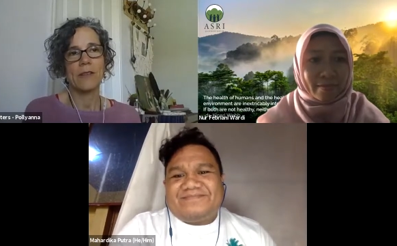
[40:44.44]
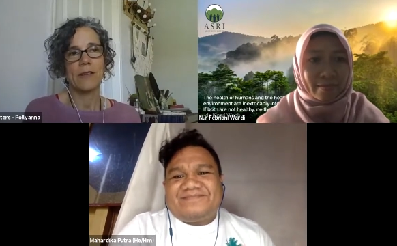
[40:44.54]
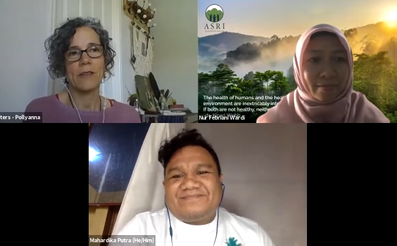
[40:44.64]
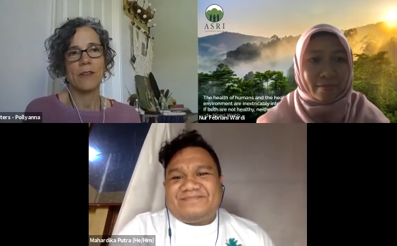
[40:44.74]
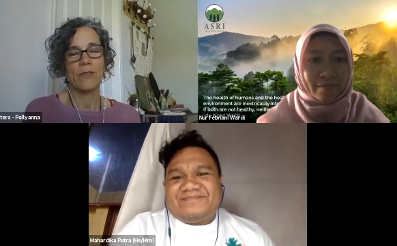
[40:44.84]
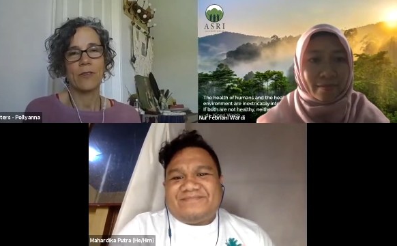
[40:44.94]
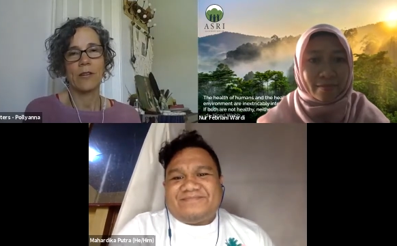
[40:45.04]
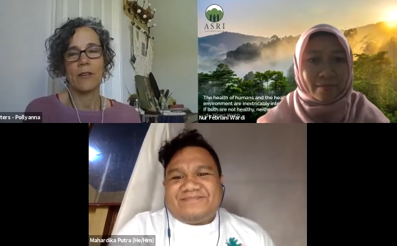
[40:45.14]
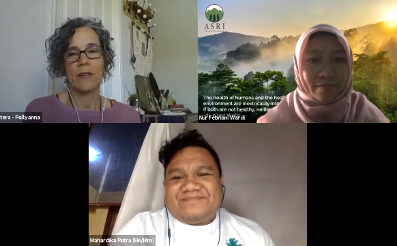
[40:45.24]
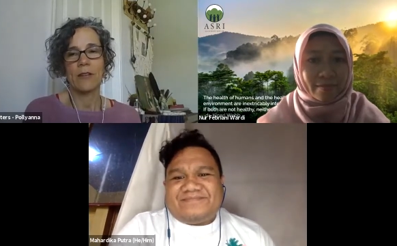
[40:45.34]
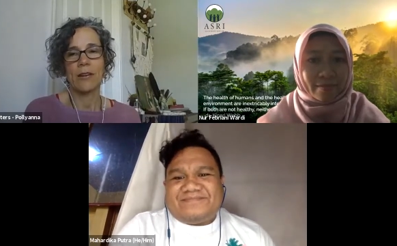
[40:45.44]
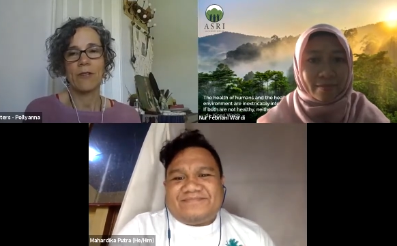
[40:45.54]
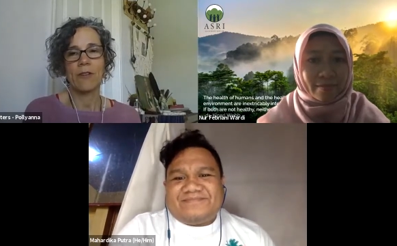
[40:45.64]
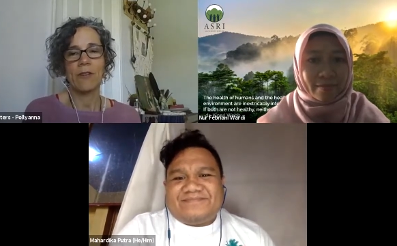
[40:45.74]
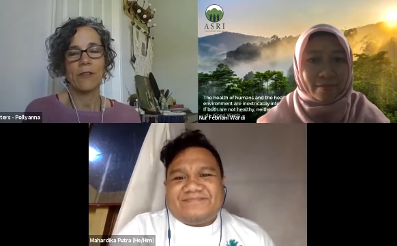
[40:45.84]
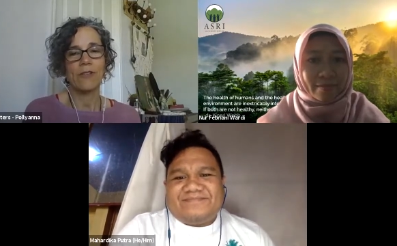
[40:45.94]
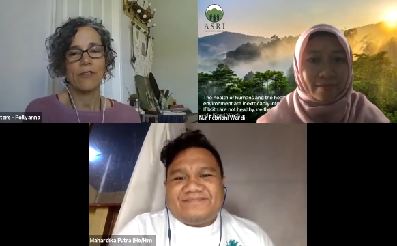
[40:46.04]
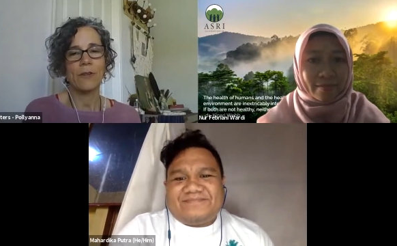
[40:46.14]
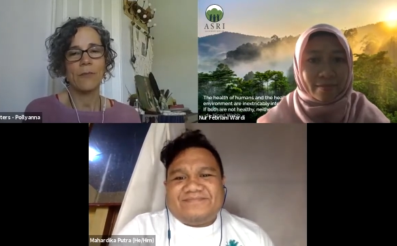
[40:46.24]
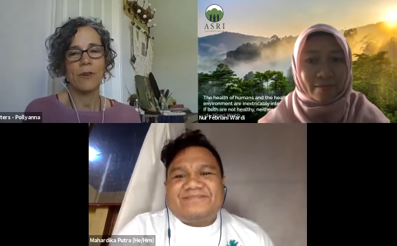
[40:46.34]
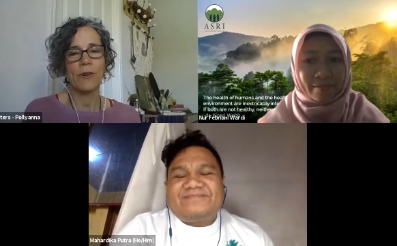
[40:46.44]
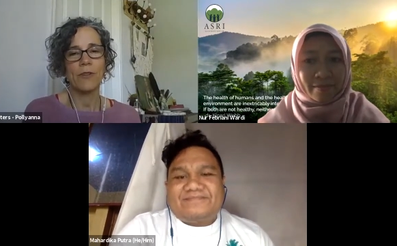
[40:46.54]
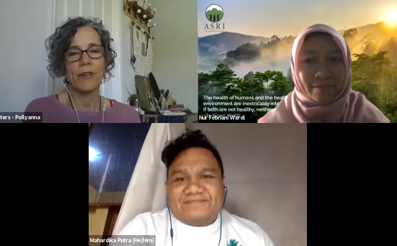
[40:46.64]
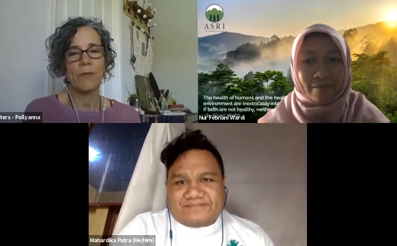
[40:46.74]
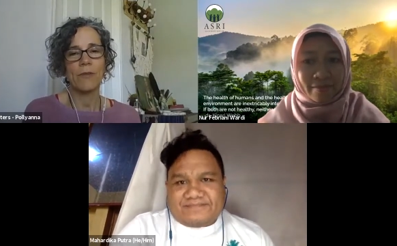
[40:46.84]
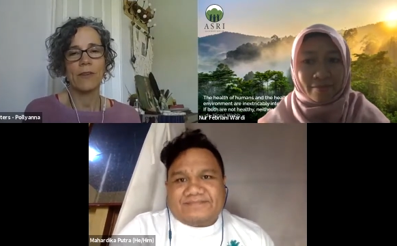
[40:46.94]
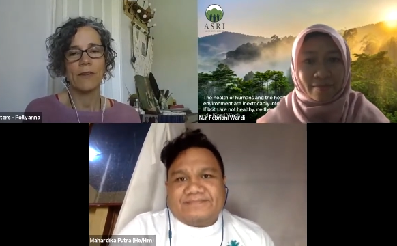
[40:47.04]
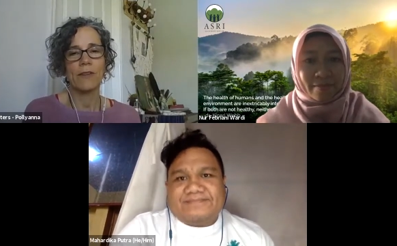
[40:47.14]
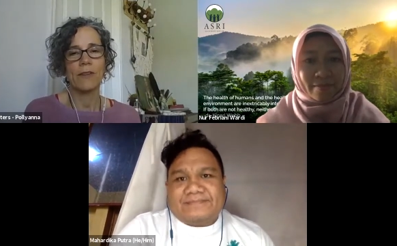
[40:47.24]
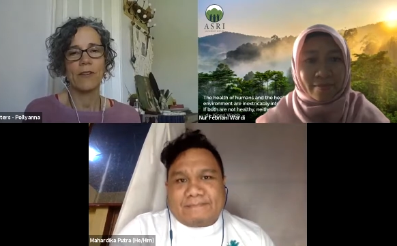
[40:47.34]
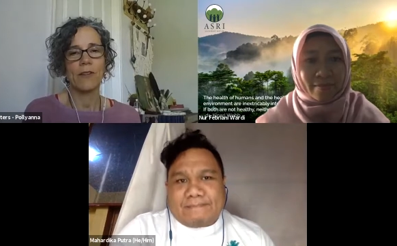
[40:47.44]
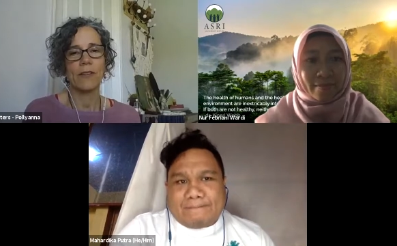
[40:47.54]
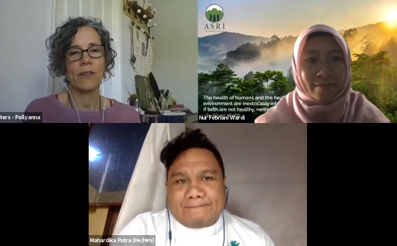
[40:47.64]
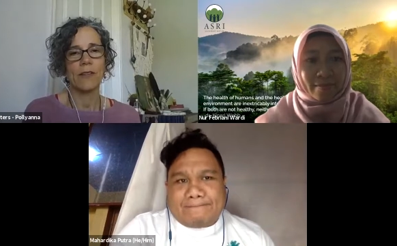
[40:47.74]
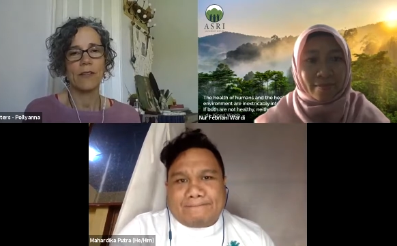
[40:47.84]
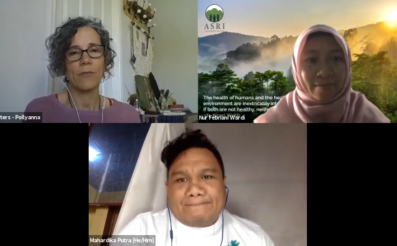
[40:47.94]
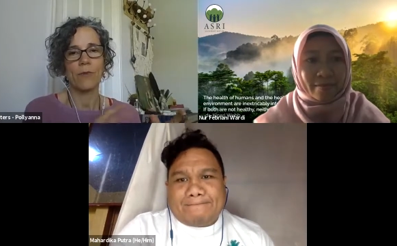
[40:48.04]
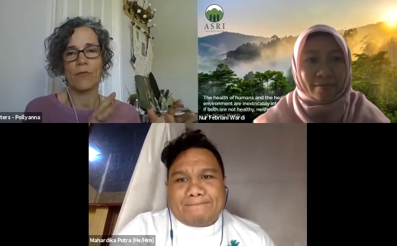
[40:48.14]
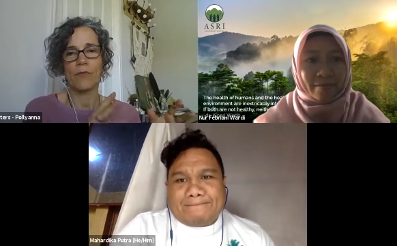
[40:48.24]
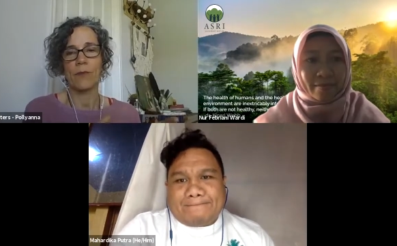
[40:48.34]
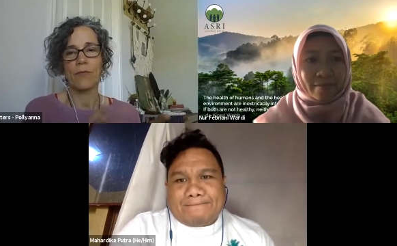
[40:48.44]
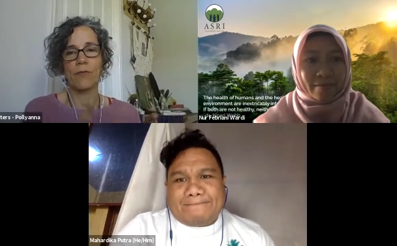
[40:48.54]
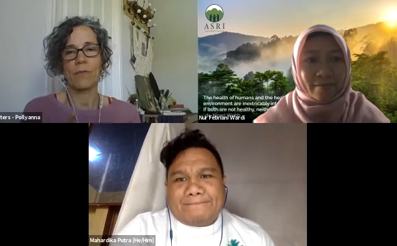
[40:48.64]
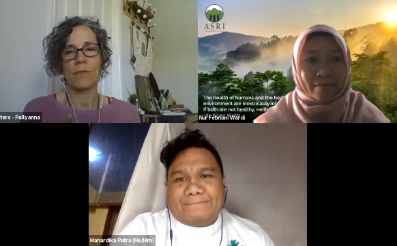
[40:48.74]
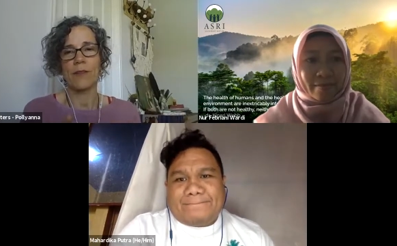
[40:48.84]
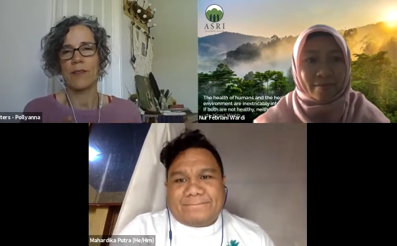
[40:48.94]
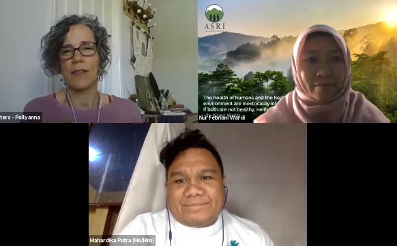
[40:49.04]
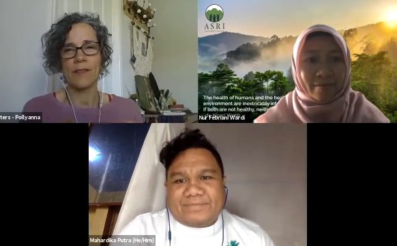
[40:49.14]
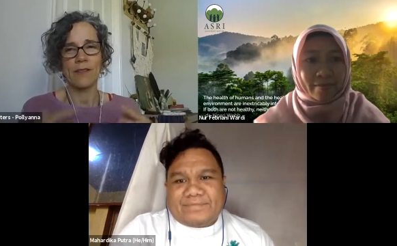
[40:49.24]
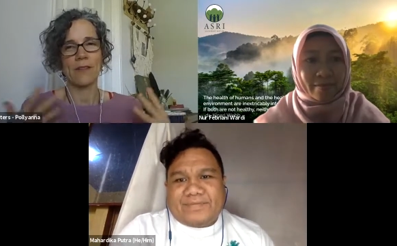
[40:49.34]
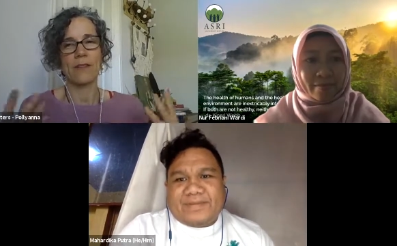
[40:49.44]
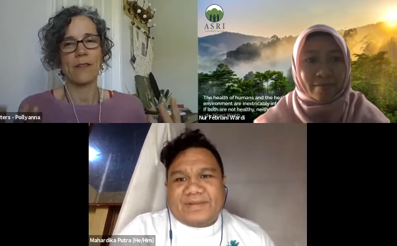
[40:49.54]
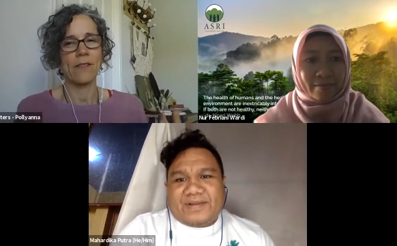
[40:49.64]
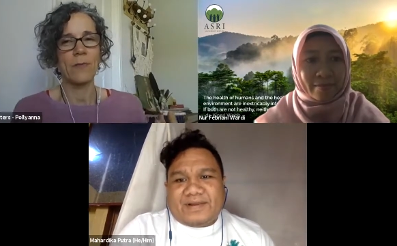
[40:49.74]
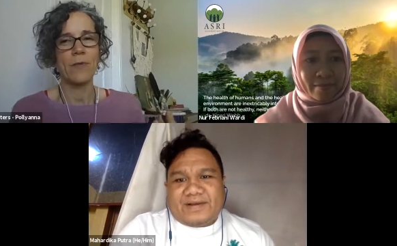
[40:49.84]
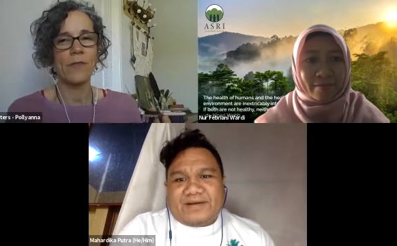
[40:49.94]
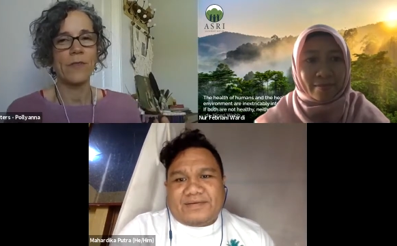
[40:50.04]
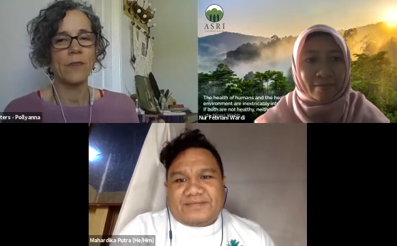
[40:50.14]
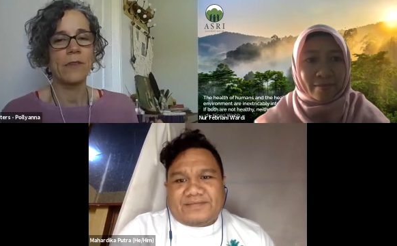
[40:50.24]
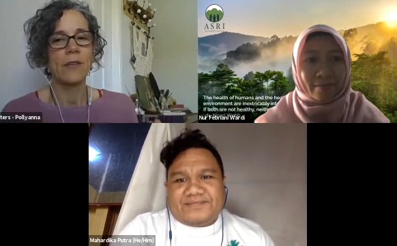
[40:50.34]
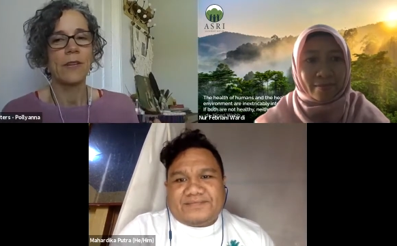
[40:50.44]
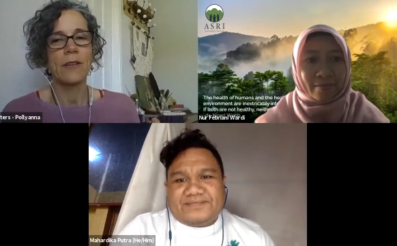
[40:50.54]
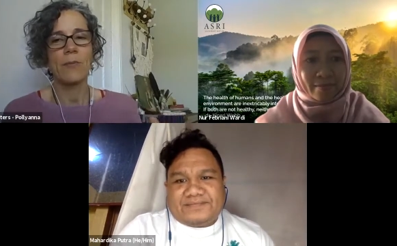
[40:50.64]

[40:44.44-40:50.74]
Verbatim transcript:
Speaker 1: the organic agriculture program because I know that that's what some of the is, is it that some of the